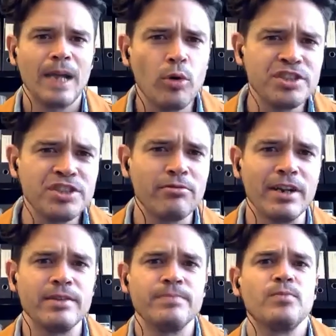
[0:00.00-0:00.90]
And more
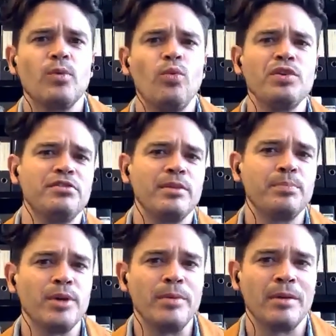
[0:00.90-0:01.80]
generally, what do you
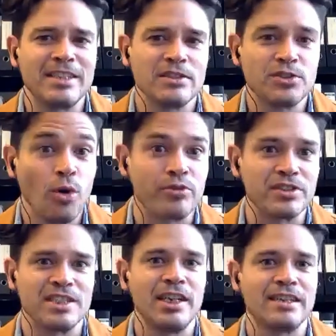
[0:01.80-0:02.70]
think Birmingham has in store for
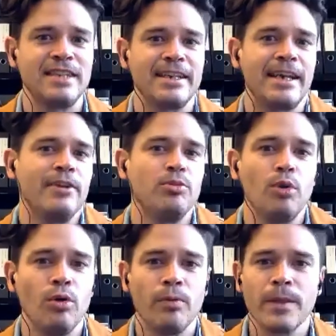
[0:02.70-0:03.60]
us in the next decade or
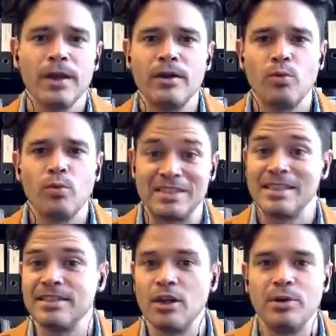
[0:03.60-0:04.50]
more? Where's the
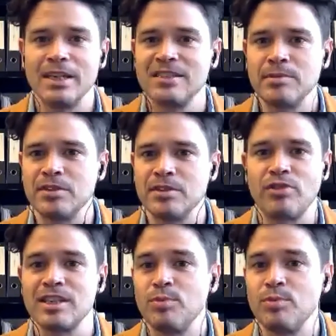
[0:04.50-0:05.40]
city going in terms of its
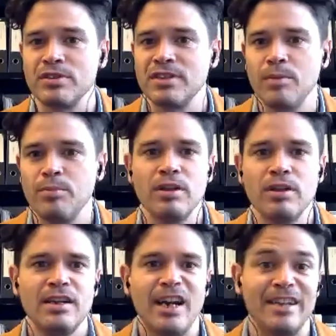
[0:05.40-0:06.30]
transport, for example,
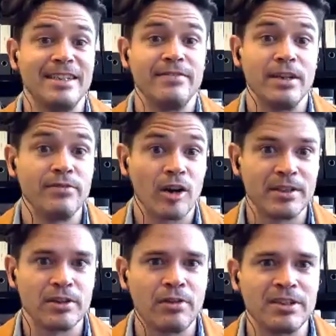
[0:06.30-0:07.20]
and indeed the
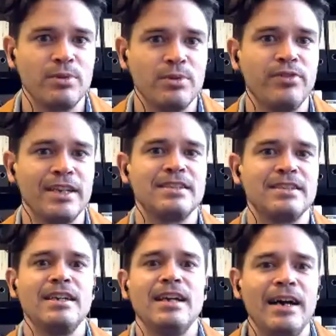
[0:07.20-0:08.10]
environmental crisis we face?
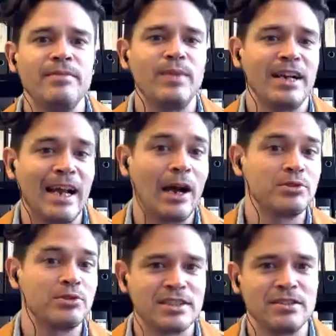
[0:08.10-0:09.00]
And
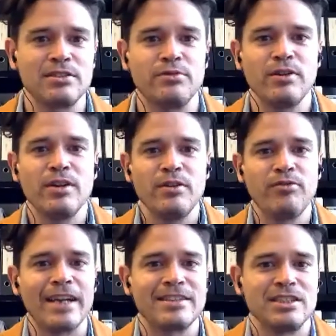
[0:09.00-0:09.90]
how is it going to sort of
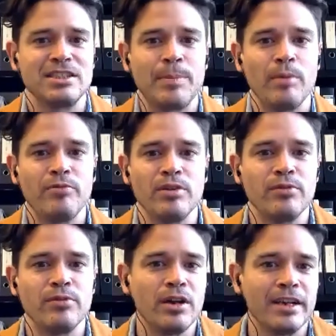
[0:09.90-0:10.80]
flex and shape up
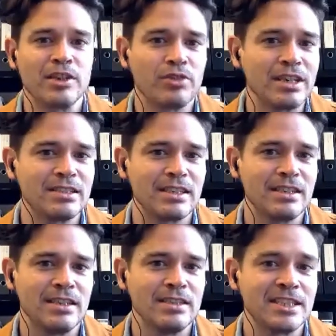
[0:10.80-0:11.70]
for increased
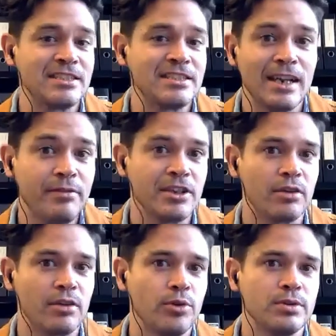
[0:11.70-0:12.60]
city centre living
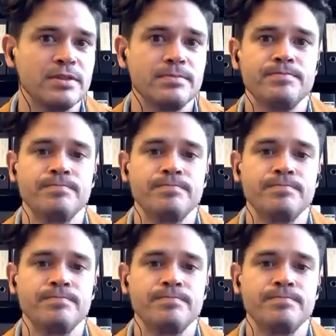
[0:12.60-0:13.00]
going forwards?